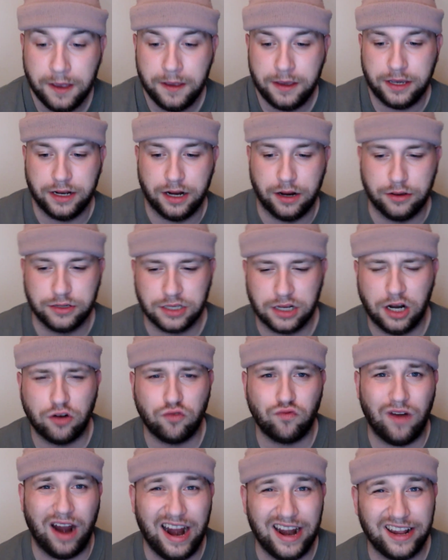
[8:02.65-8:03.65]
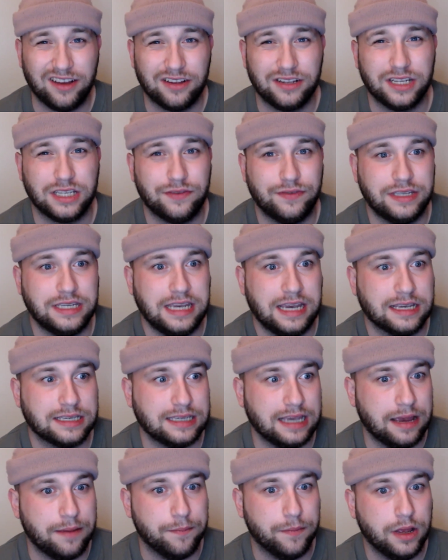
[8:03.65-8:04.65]
You know, there's a lot riding on this for
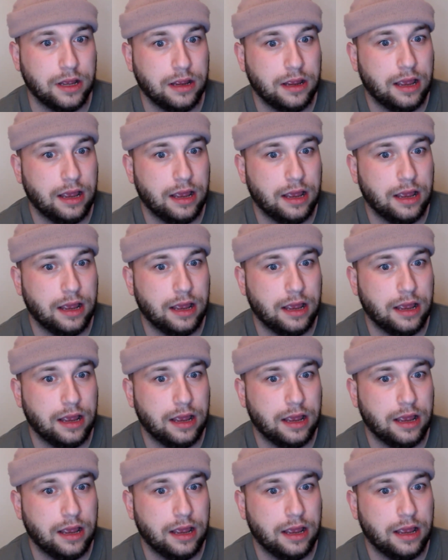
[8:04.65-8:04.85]
TSM,